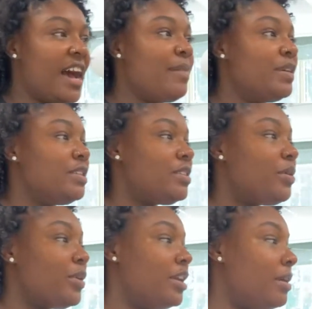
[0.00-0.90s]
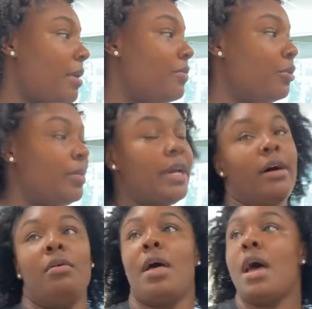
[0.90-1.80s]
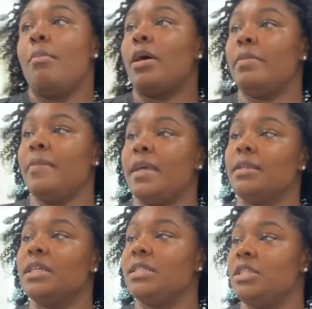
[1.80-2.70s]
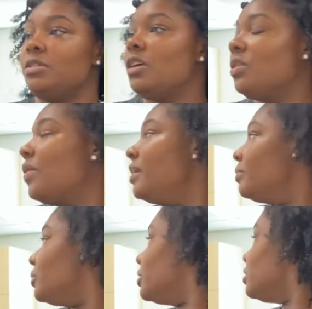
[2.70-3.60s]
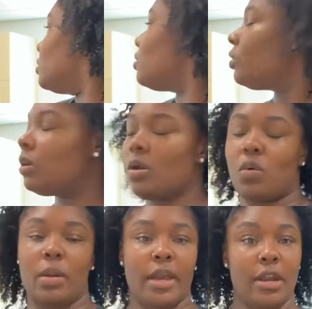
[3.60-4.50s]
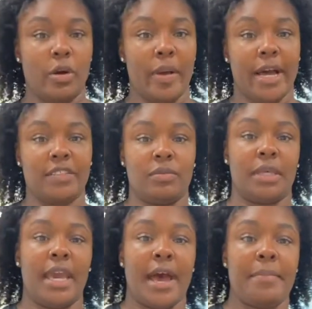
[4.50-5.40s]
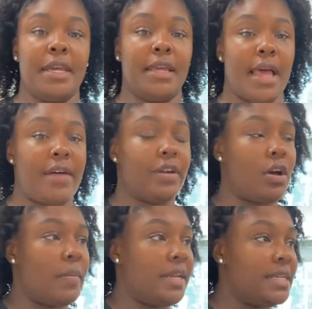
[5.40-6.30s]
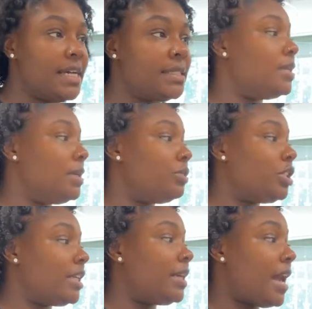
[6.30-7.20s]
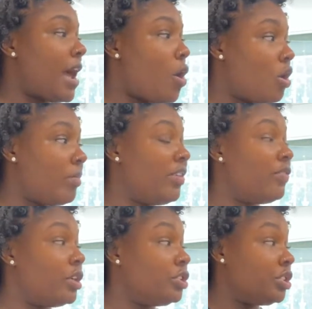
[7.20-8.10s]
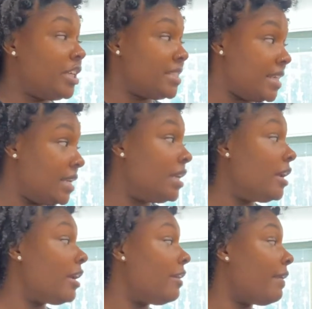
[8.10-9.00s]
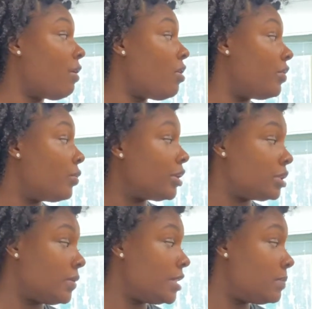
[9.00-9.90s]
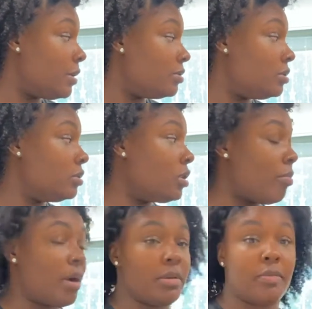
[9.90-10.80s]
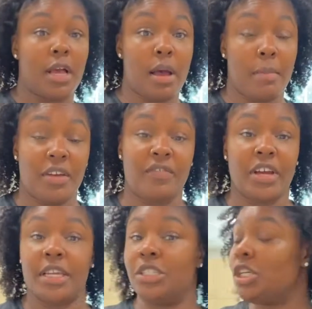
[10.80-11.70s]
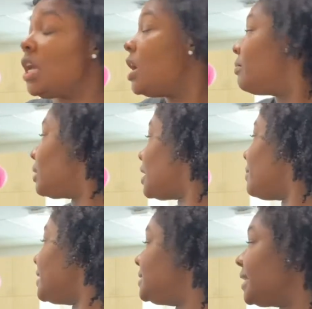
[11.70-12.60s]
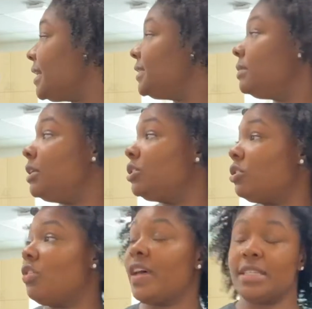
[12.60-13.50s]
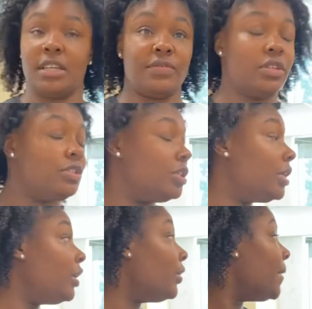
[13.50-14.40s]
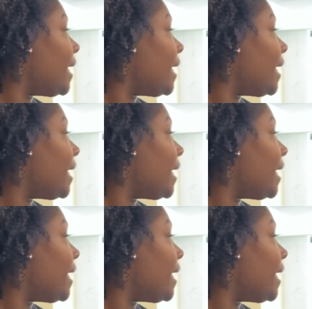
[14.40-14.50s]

I'm gonna start working in my room now. Probably make a list either on the whiteboard or on one of my notepads from the cabinet, have it out on my desk. Double check that all my furniture is in here and that all of it works the way it's supposed to. I'll probably plug up my fridge, plug up my desk, make sure all that stuff's good to go.